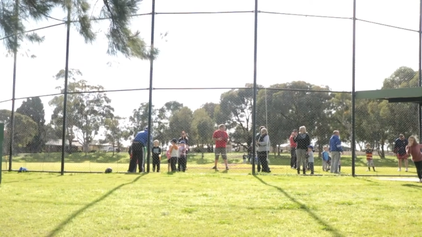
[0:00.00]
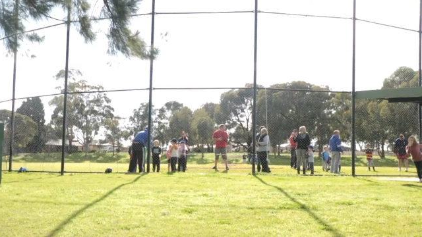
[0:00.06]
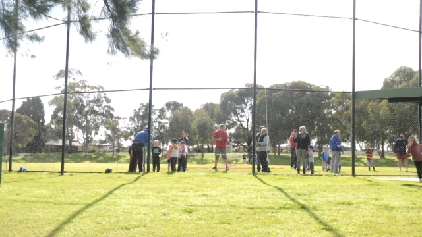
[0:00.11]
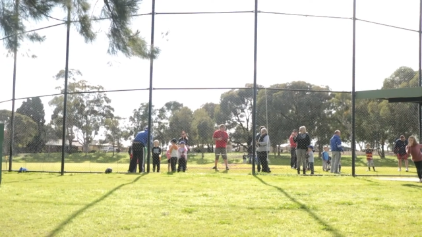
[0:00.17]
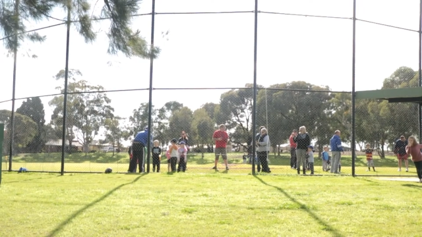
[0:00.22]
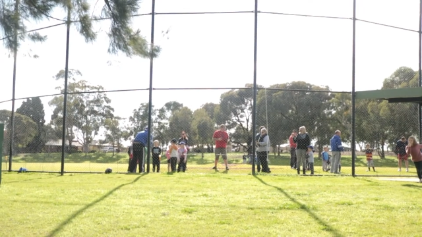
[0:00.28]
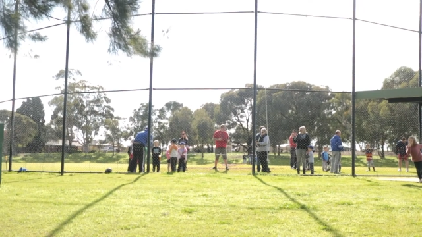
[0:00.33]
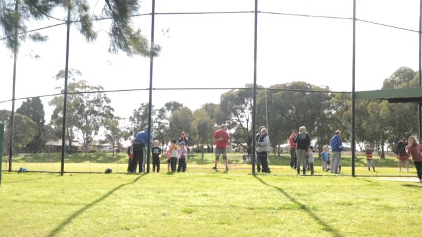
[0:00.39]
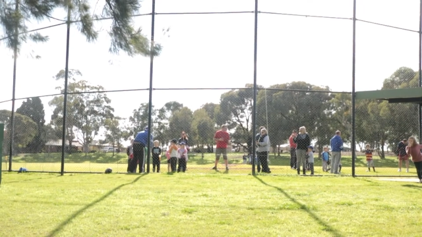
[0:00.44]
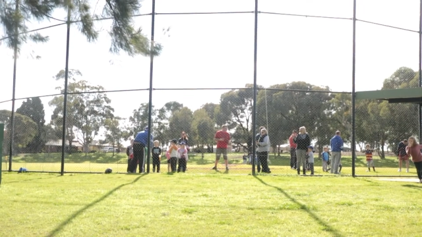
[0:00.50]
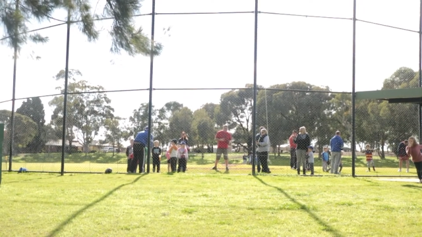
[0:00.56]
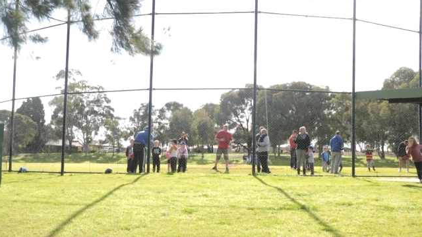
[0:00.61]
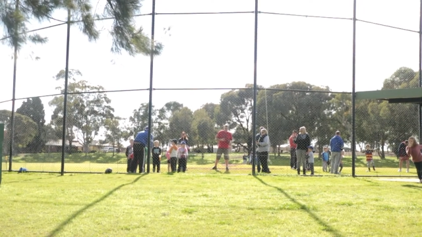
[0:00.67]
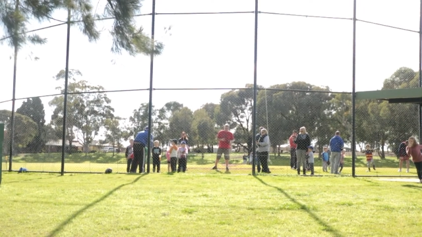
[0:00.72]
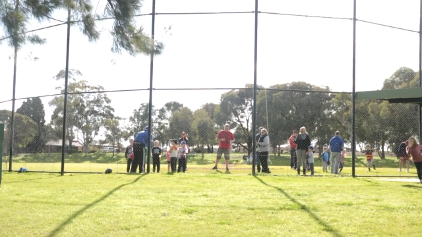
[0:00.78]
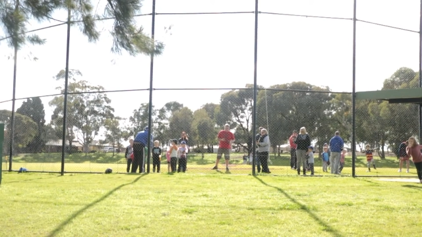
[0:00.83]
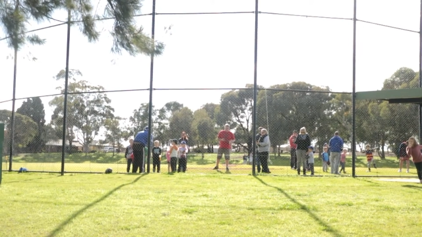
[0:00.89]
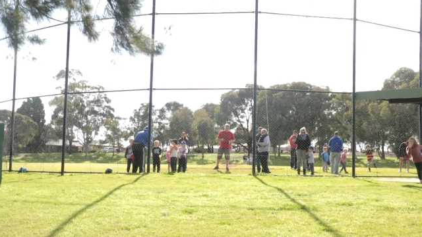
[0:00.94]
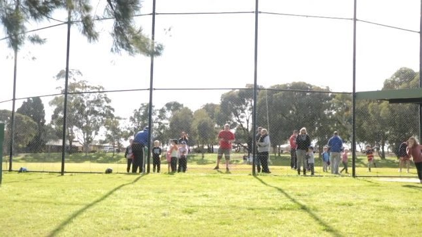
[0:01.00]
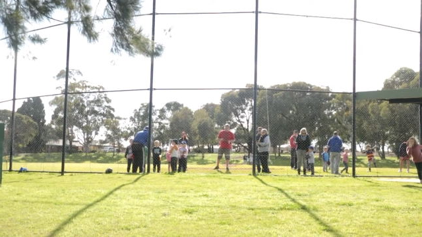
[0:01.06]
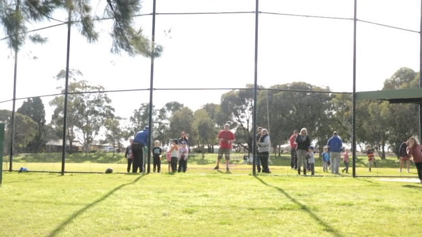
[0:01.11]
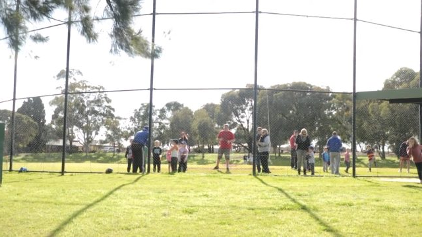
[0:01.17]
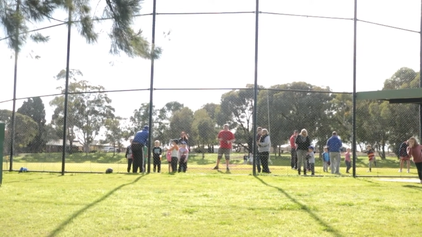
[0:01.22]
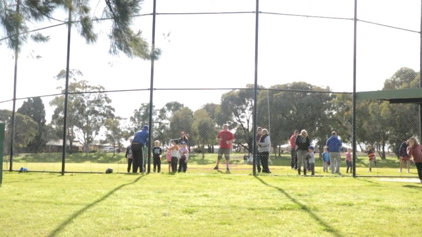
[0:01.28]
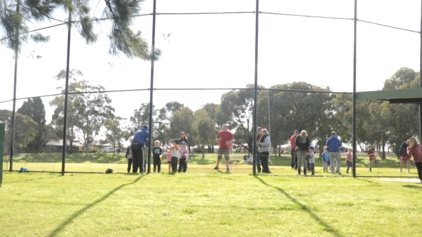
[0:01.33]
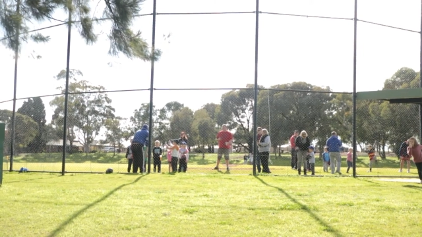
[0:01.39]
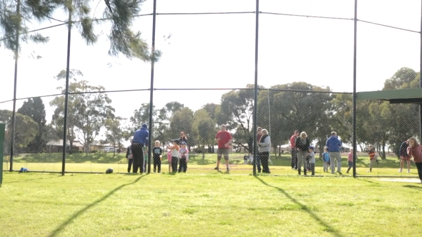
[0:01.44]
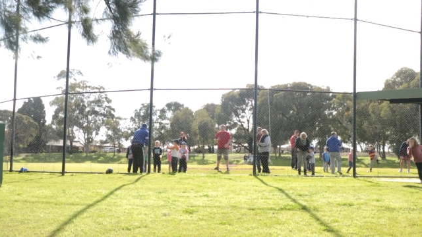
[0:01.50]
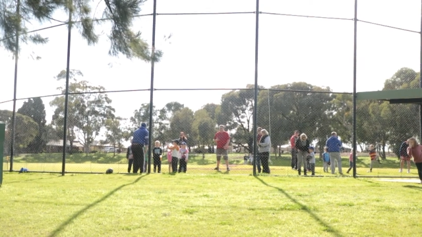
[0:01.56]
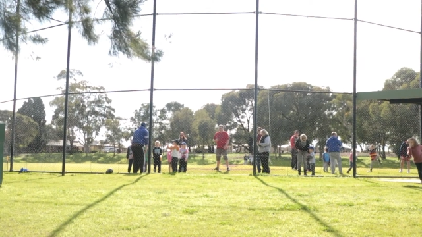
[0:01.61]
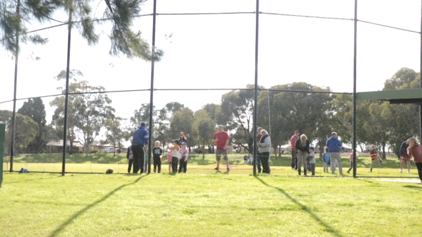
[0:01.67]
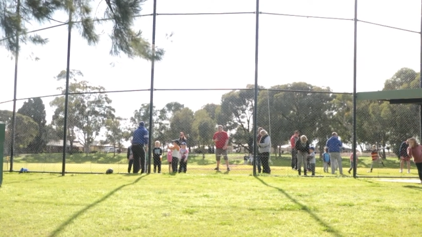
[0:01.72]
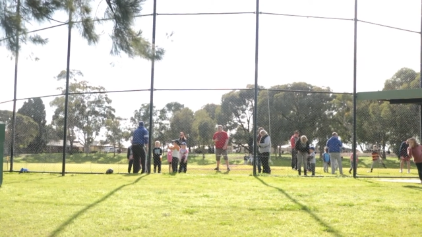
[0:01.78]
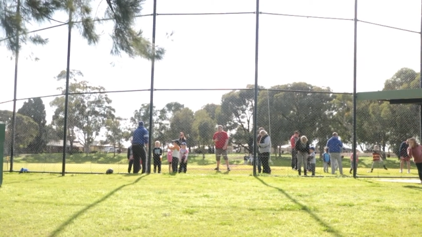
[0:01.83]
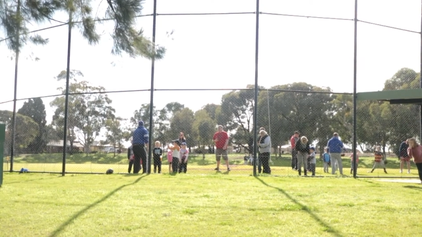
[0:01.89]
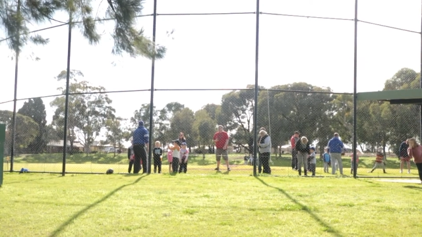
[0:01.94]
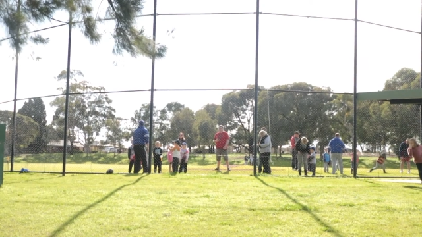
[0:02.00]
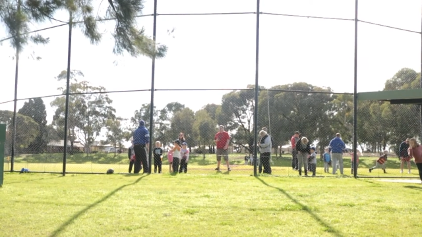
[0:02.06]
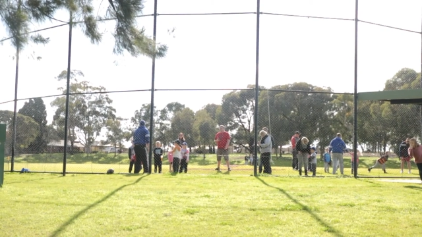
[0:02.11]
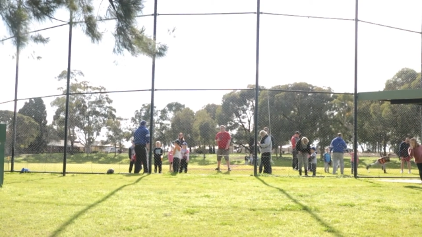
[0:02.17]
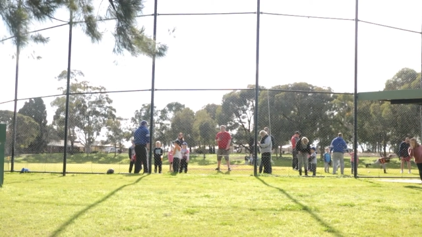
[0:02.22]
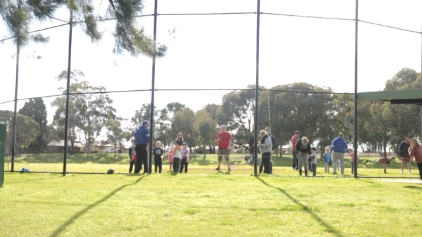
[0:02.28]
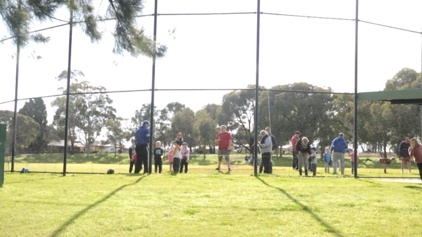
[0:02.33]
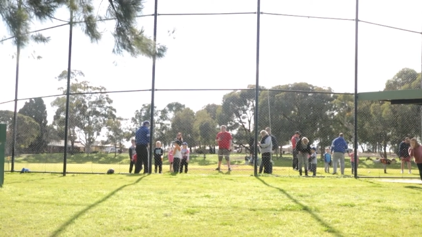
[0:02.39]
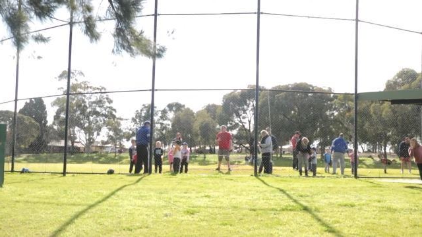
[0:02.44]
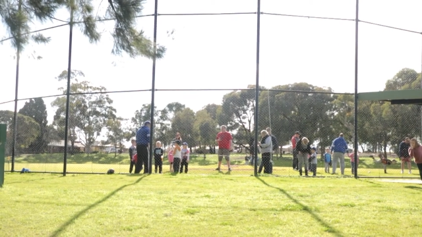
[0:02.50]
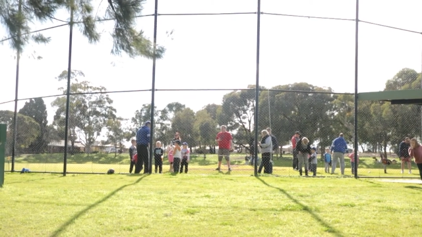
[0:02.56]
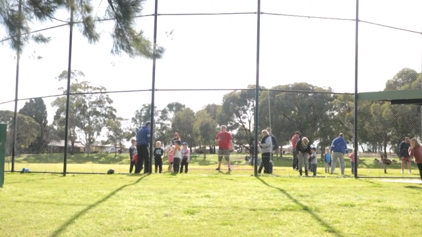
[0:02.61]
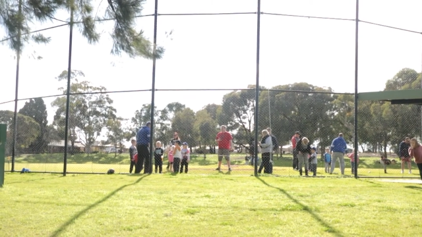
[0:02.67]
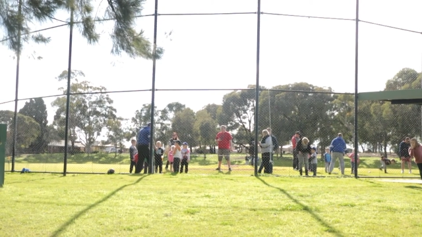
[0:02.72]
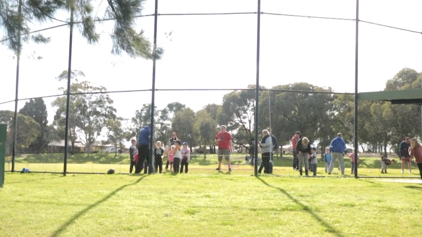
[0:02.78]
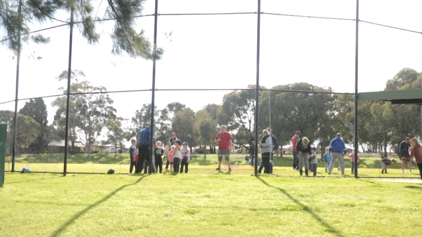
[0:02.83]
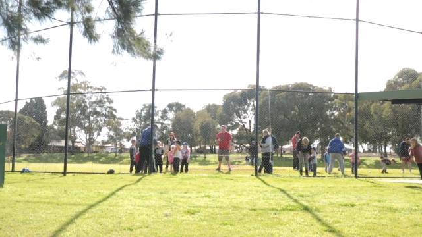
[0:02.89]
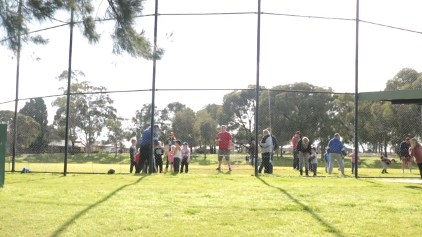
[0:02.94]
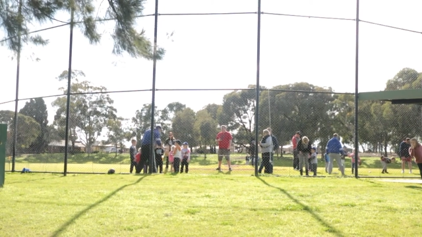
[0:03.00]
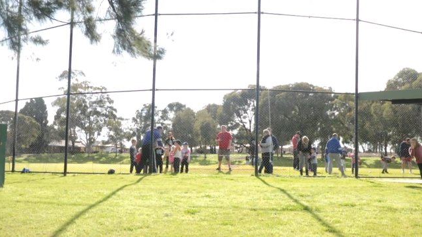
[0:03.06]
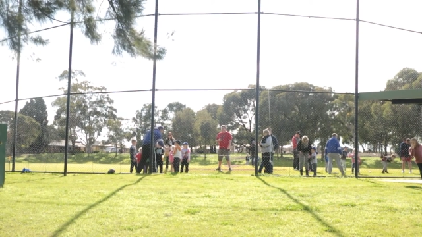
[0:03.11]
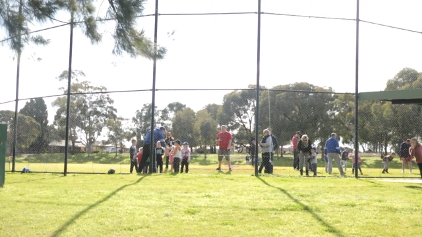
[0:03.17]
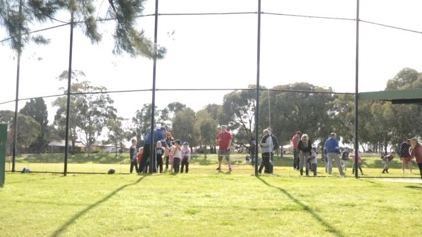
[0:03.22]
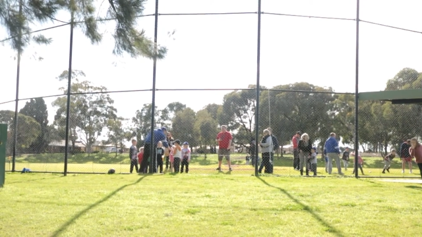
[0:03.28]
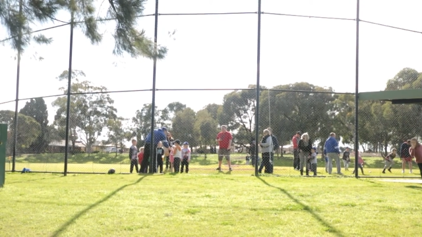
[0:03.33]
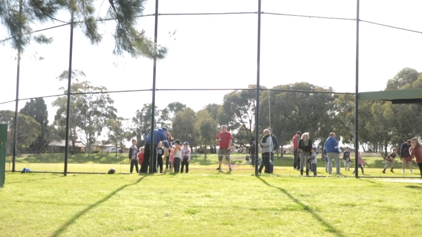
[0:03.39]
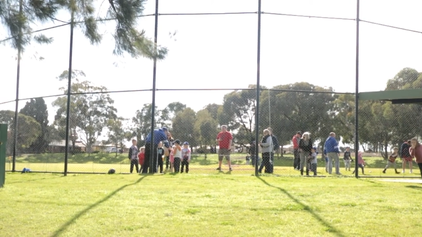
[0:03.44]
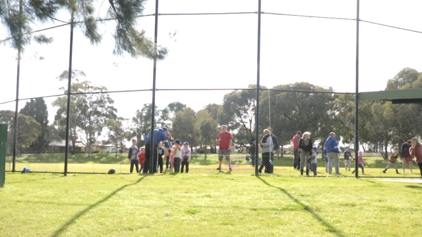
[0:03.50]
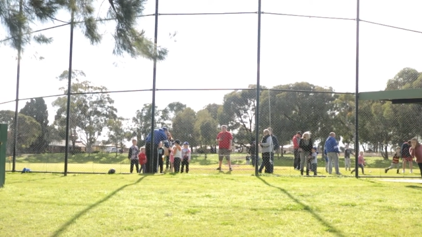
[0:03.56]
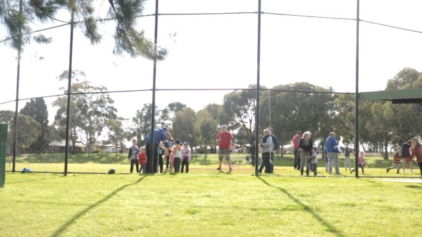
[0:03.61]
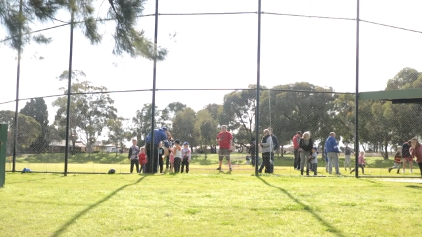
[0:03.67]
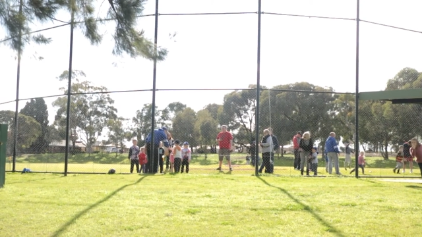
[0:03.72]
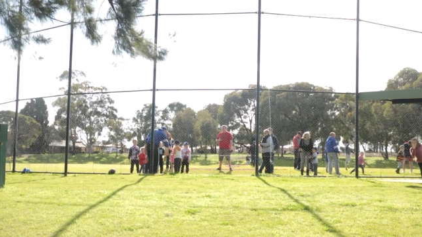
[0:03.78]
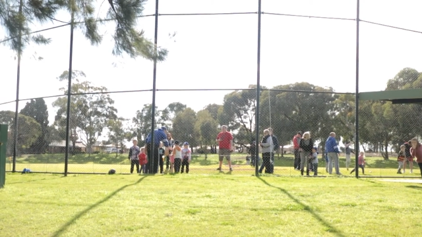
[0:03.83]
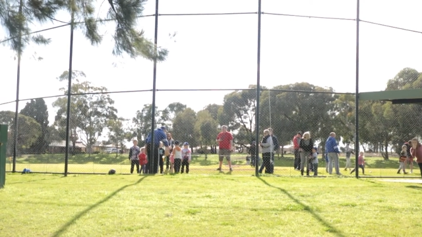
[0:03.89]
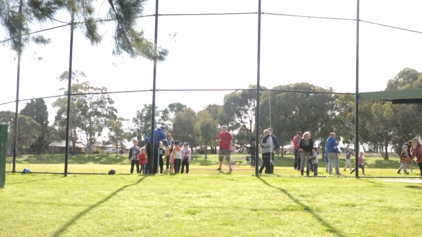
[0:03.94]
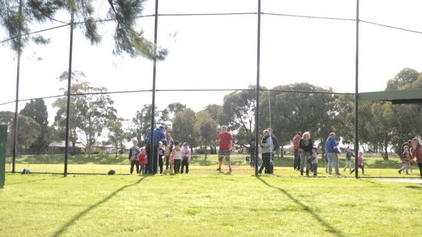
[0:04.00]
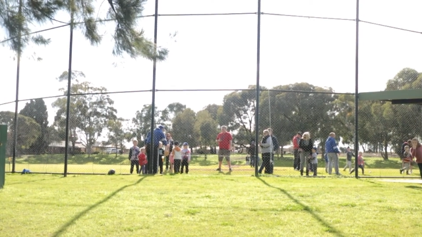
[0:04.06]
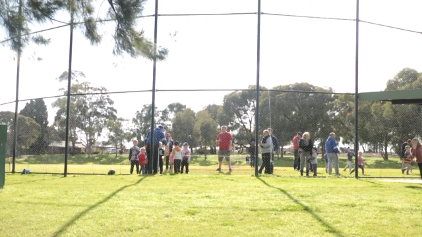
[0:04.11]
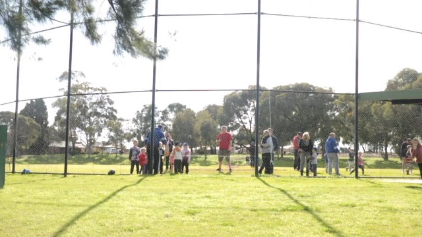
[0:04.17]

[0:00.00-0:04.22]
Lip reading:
(no speaker visible)